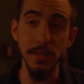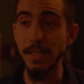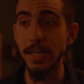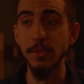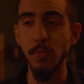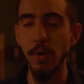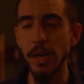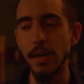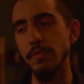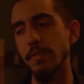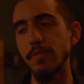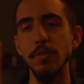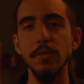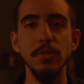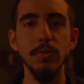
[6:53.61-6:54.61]
and that's why I've
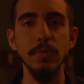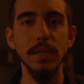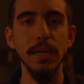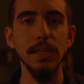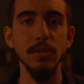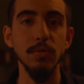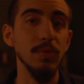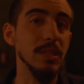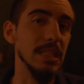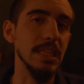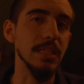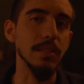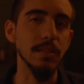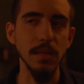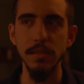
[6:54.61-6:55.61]
referred to it as a
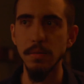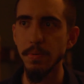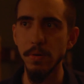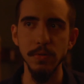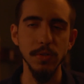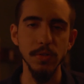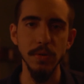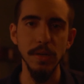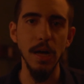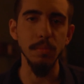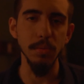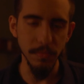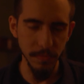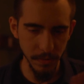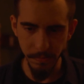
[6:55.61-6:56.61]
release as opposed to an
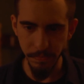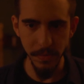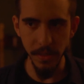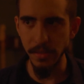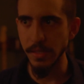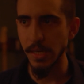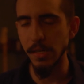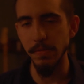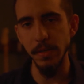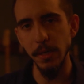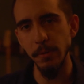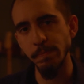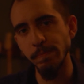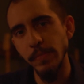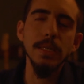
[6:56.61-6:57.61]
album for the entire video.